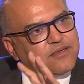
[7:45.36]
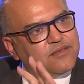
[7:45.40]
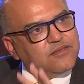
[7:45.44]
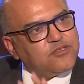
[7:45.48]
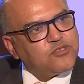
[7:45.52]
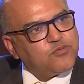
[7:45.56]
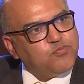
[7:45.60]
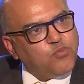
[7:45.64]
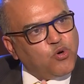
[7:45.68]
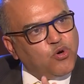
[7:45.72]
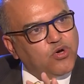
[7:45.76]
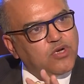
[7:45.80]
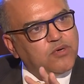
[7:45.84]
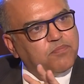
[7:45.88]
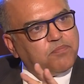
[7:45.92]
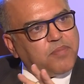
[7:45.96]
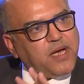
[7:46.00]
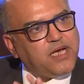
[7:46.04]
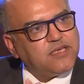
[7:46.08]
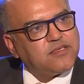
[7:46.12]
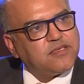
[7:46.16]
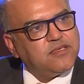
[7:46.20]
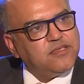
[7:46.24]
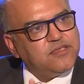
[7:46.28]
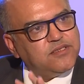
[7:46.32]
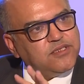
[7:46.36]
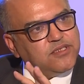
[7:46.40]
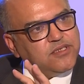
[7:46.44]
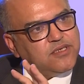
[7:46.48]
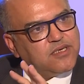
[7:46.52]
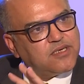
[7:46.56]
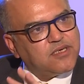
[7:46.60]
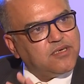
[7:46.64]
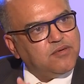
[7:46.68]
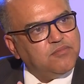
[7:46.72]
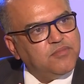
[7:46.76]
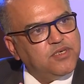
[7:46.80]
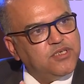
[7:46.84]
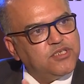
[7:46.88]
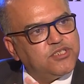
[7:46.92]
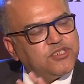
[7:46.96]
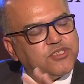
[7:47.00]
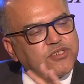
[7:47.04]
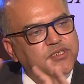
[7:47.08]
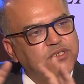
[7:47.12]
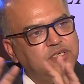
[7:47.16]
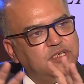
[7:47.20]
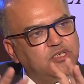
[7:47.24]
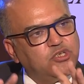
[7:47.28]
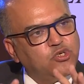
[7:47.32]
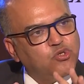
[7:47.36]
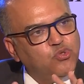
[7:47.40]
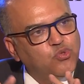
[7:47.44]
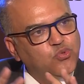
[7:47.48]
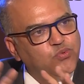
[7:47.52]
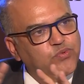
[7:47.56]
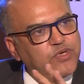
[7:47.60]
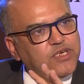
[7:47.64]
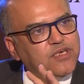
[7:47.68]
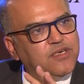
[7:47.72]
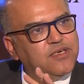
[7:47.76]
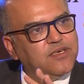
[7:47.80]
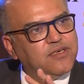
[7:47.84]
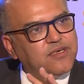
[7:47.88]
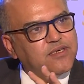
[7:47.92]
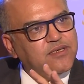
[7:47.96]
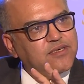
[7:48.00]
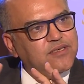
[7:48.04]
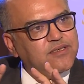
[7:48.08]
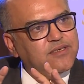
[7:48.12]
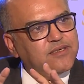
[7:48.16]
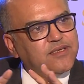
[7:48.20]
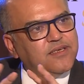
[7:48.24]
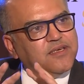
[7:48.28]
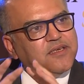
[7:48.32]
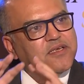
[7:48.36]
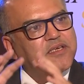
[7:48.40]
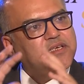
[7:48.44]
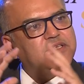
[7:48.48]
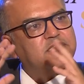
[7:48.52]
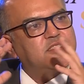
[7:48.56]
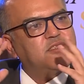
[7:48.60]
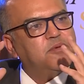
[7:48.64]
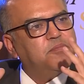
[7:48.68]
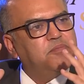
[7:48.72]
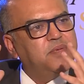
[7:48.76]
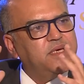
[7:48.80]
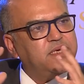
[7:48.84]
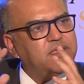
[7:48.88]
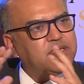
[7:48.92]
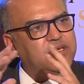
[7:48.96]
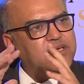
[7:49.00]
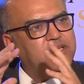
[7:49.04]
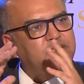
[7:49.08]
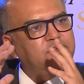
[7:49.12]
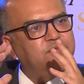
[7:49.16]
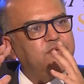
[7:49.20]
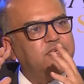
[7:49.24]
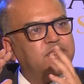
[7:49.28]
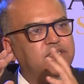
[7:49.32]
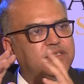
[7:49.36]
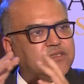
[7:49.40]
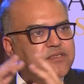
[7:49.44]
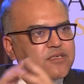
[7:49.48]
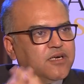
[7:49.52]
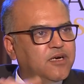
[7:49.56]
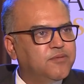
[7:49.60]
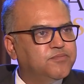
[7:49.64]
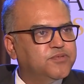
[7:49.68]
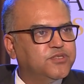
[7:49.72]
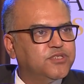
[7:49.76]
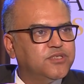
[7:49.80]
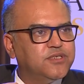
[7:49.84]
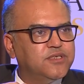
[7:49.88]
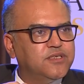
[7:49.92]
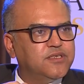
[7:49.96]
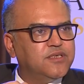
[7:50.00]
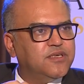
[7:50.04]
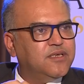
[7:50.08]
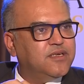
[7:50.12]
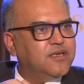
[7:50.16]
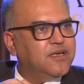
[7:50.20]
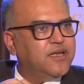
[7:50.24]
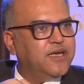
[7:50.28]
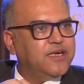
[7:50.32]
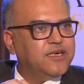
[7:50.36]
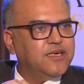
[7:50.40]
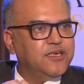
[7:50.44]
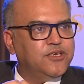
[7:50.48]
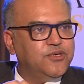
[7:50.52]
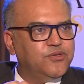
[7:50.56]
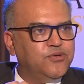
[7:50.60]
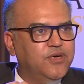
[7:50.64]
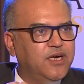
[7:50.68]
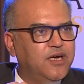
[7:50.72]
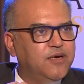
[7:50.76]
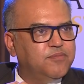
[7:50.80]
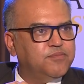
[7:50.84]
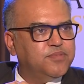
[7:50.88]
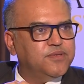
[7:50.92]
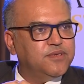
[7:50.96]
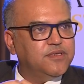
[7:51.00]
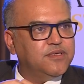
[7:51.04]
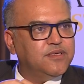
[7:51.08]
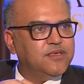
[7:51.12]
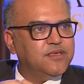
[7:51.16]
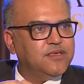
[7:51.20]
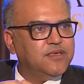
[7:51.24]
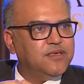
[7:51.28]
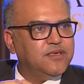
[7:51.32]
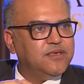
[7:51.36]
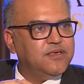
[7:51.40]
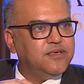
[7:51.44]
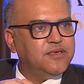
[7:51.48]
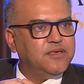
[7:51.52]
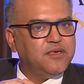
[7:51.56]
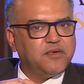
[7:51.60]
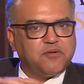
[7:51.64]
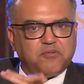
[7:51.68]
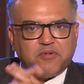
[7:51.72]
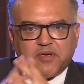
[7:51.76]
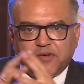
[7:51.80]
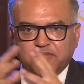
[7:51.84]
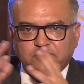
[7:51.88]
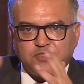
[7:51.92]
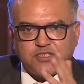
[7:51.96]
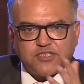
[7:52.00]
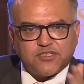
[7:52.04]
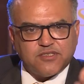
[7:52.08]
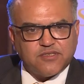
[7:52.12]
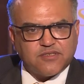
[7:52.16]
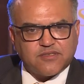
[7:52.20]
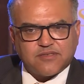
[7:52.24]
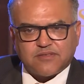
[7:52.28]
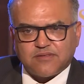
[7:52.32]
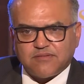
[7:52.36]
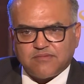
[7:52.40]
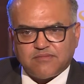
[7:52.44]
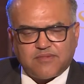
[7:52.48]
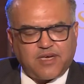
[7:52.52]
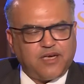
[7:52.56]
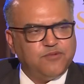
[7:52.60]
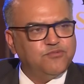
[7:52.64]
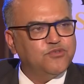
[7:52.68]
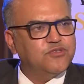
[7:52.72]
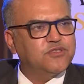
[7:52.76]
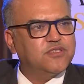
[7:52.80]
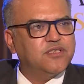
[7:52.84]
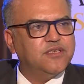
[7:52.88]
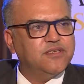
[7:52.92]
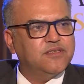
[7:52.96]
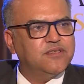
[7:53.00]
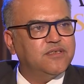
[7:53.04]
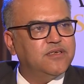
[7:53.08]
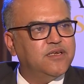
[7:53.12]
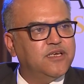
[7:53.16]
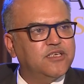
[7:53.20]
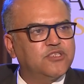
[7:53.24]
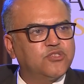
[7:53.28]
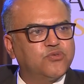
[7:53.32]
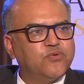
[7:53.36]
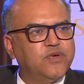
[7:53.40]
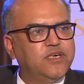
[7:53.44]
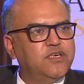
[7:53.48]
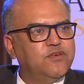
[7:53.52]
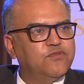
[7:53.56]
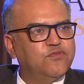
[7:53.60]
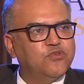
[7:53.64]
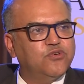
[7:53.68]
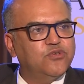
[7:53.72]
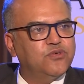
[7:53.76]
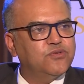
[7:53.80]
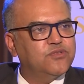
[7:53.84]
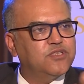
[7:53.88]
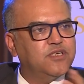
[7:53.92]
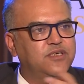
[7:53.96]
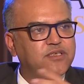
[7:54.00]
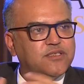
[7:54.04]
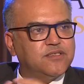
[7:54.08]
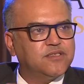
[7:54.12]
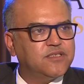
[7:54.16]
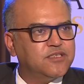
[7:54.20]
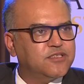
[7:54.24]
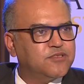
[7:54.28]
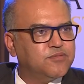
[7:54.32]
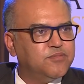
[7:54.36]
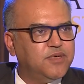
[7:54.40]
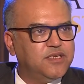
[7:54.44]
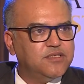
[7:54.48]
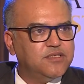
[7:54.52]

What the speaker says: small passenger, commercial, two-wheeler is the big EV disruption likely to happen, which is, I would say, in the next 24 to 36